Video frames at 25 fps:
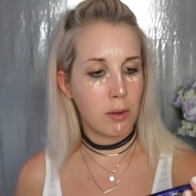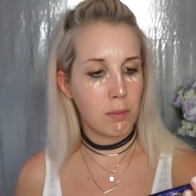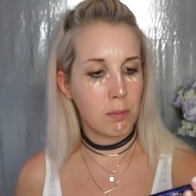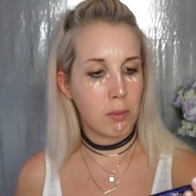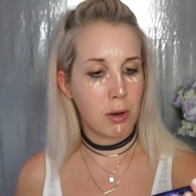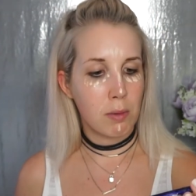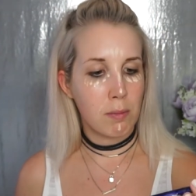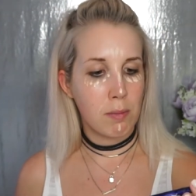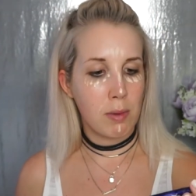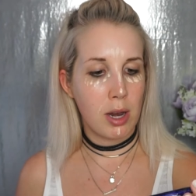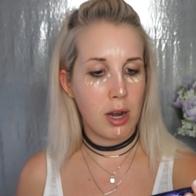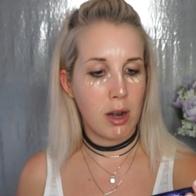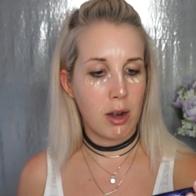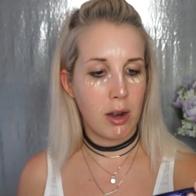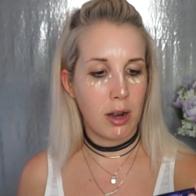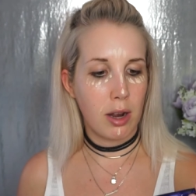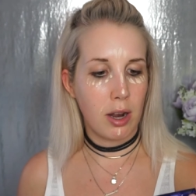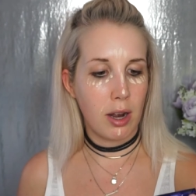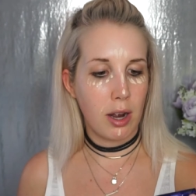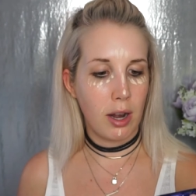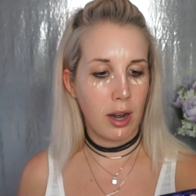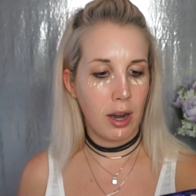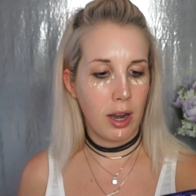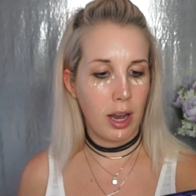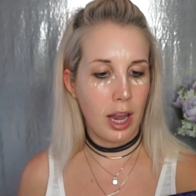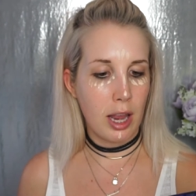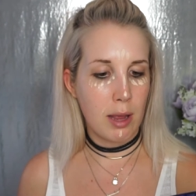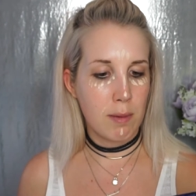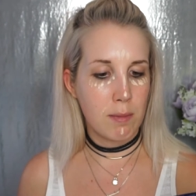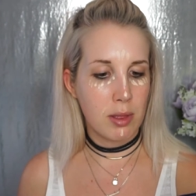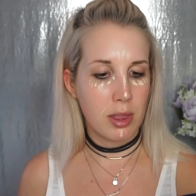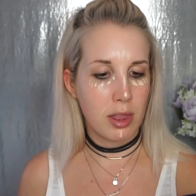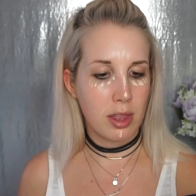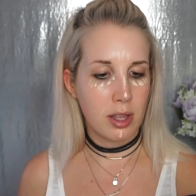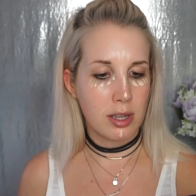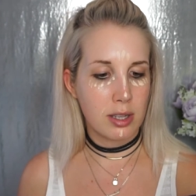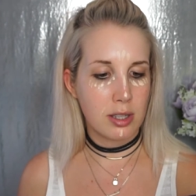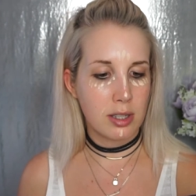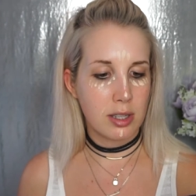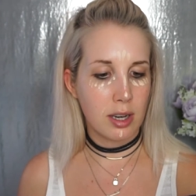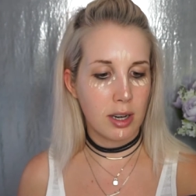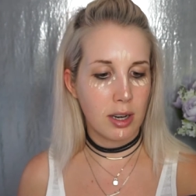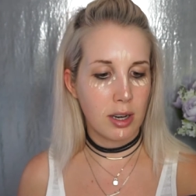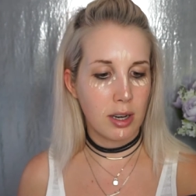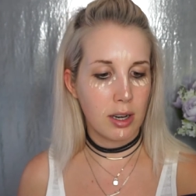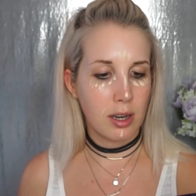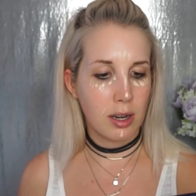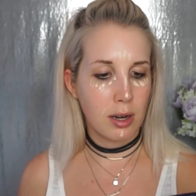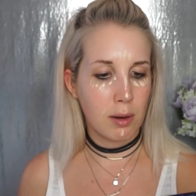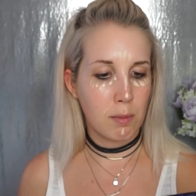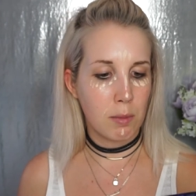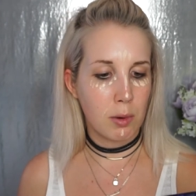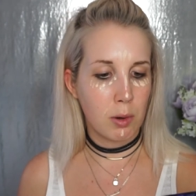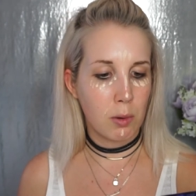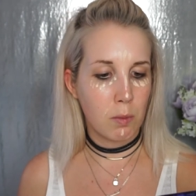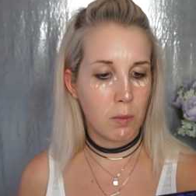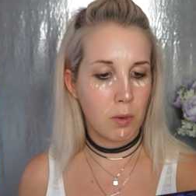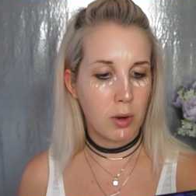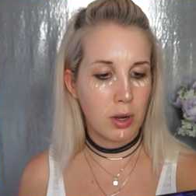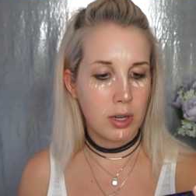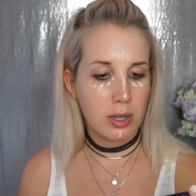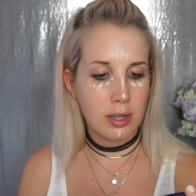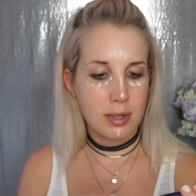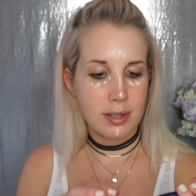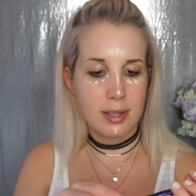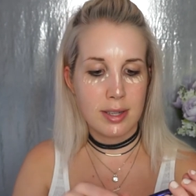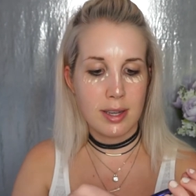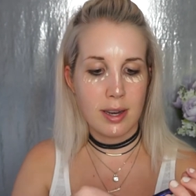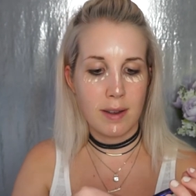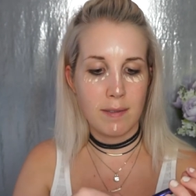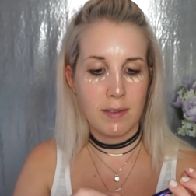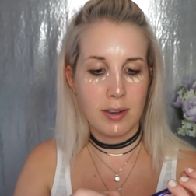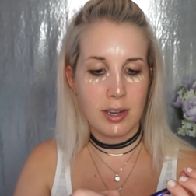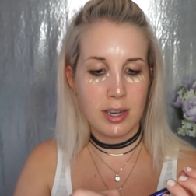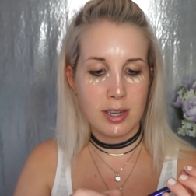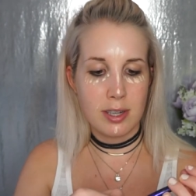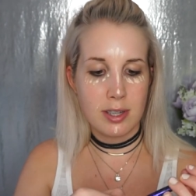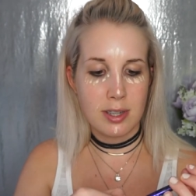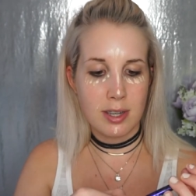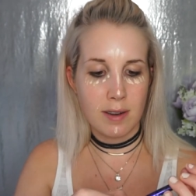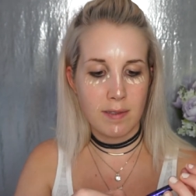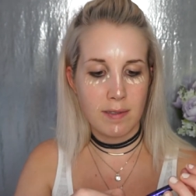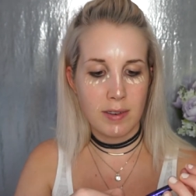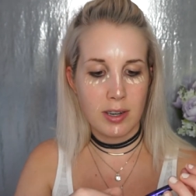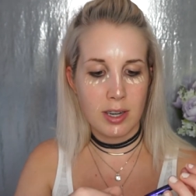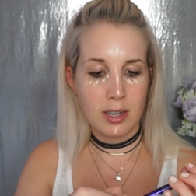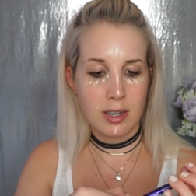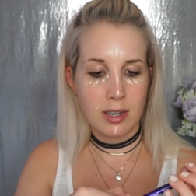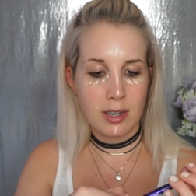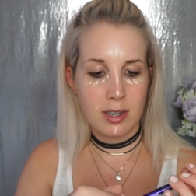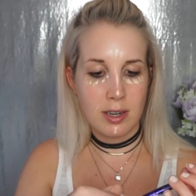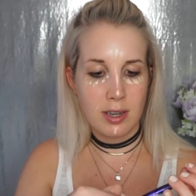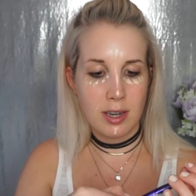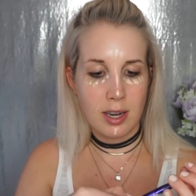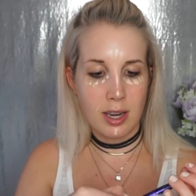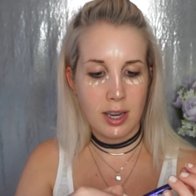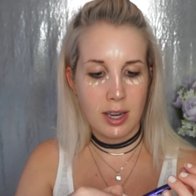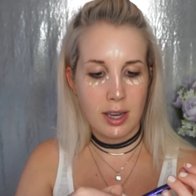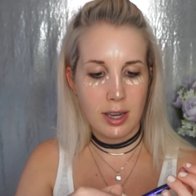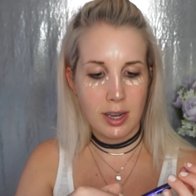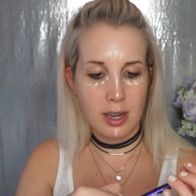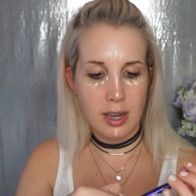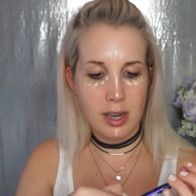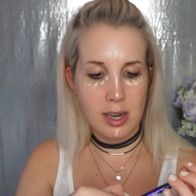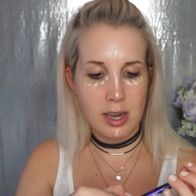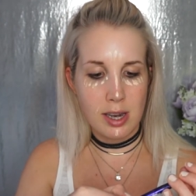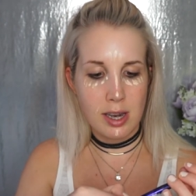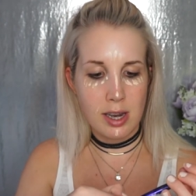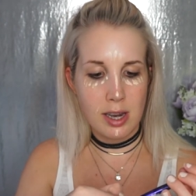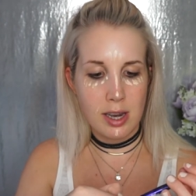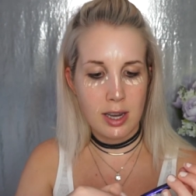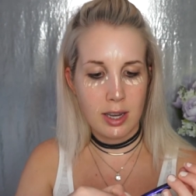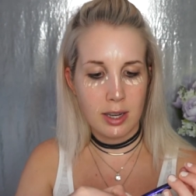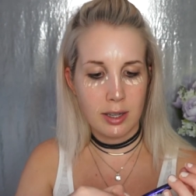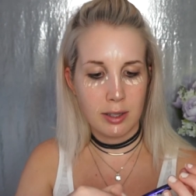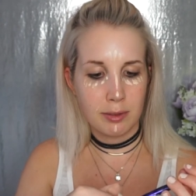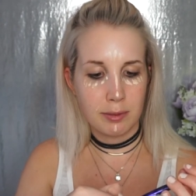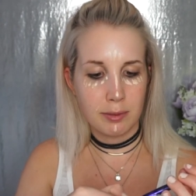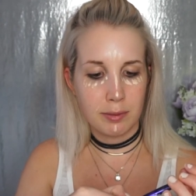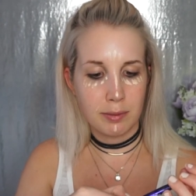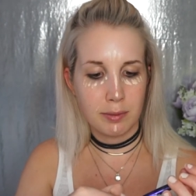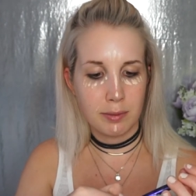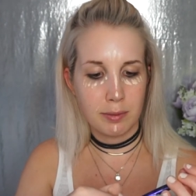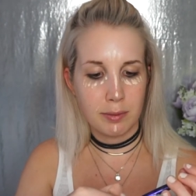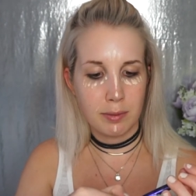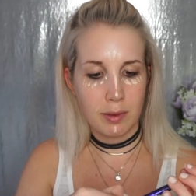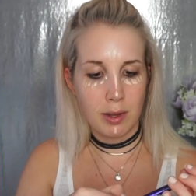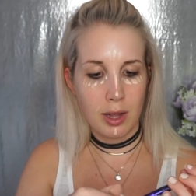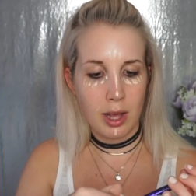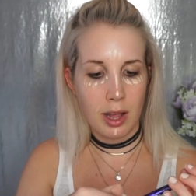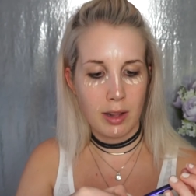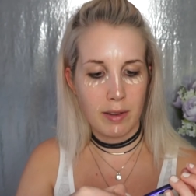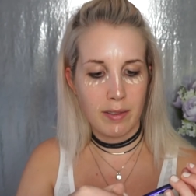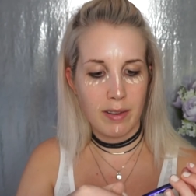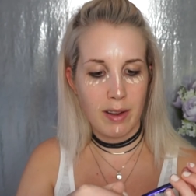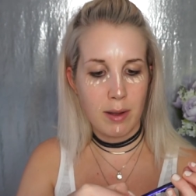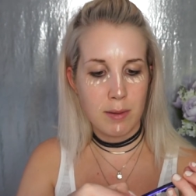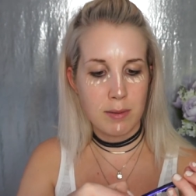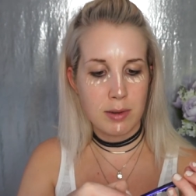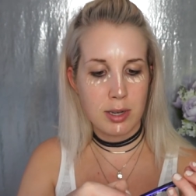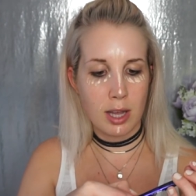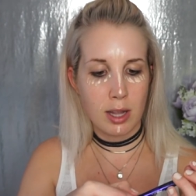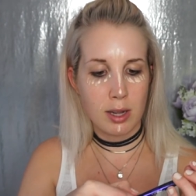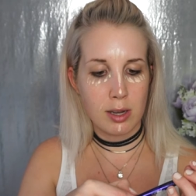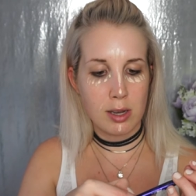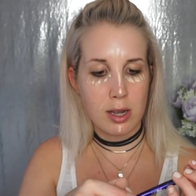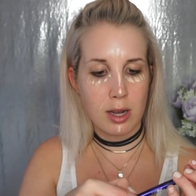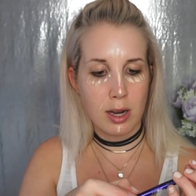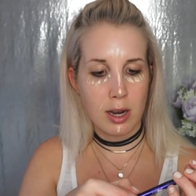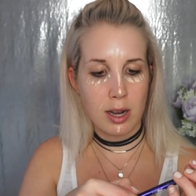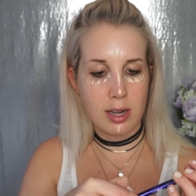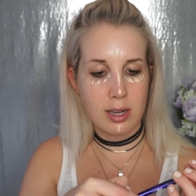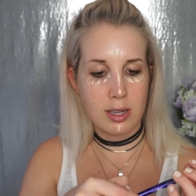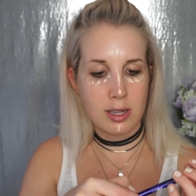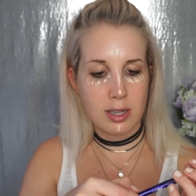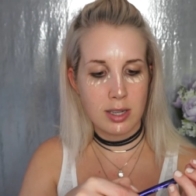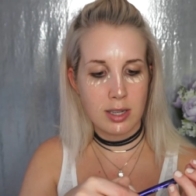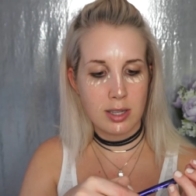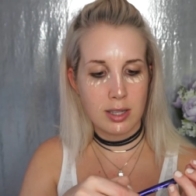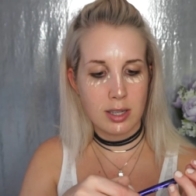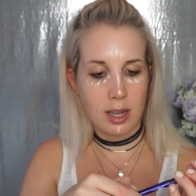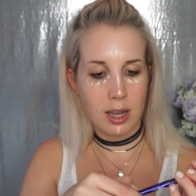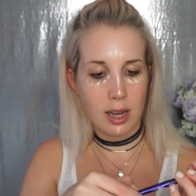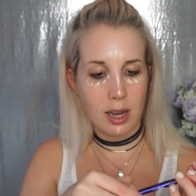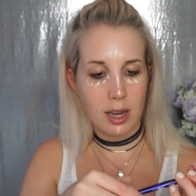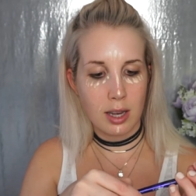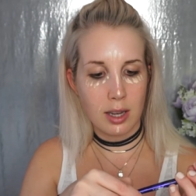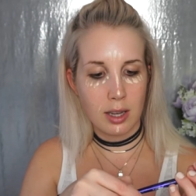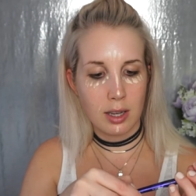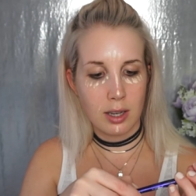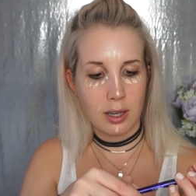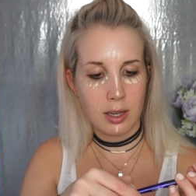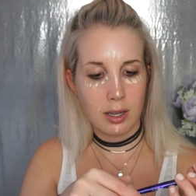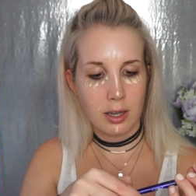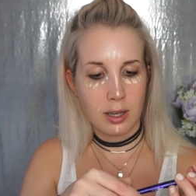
Premier Amethyst number 177T. I love how I'm telling you guys this, like,